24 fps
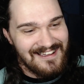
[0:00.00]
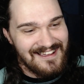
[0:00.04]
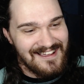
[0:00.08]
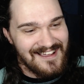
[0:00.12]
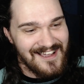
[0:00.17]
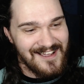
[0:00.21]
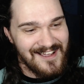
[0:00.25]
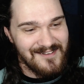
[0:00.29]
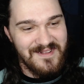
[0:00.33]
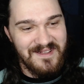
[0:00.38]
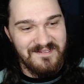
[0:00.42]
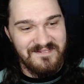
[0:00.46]

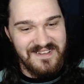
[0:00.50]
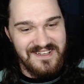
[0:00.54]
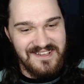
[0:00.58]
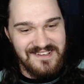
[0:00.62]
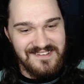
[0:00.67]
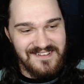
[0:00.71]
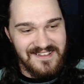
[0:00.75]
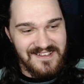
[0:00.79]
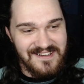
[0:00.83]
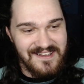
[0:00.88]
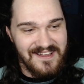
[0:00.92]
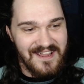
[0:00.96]
Uh, maybe
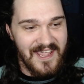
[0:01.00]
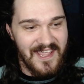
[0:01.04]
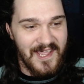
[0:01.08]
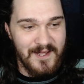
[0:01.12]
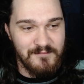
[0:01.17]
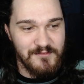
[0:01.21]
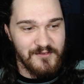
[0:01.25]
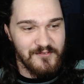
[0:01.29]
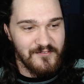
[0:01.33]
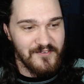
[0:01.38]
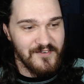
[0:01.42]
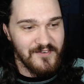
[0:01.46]
he's getting
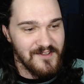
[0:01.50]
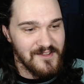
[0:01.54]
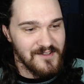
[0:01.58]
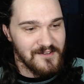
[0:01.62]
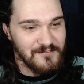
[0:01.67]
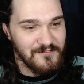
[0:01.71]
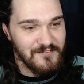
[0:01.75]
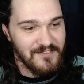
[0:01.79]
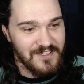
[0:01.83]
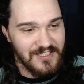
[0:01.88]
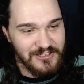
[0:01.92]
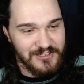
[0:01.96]
amped for
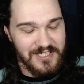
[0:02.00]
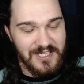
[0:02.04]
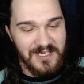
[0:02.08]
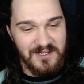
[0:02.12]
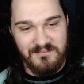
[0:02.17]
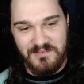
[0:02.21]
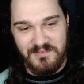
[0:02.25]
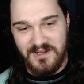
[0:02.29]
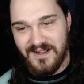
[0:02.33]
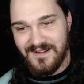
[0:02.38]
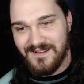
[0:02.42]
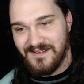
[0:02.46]
another Fleshgod
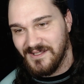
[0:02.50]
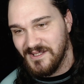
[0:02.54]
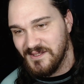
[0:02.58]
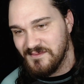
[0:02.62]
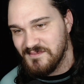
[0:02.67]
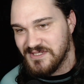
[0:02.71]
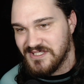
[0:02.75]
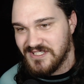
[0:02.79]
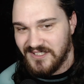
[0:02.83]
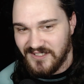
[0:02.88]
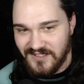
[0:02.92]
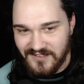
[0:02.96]

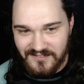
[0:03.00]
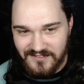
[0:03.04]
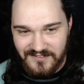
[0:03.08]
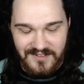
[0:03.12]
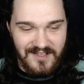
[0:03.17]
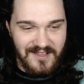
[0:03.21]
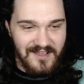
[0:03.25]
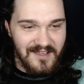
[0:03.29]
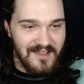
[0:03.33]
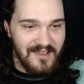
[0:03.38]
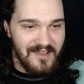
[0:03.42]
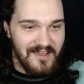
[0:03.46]
Apocalypse song.
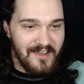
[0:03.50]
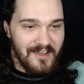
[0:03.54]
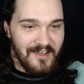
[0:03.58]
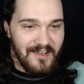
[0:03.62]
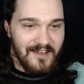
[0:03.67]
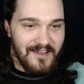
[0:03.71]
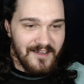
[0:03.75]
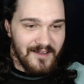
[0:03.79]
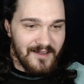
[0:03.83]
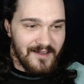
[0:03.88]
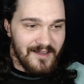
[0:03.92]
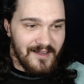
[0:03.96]

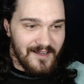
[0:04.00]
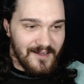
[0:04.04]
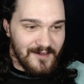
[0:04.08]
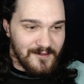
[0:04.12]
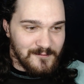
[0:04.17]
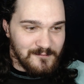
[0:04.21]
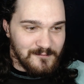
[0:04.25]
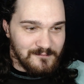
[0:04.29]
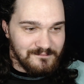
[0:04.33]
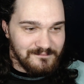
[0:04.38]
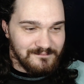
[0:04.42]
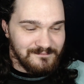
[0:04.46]
Um,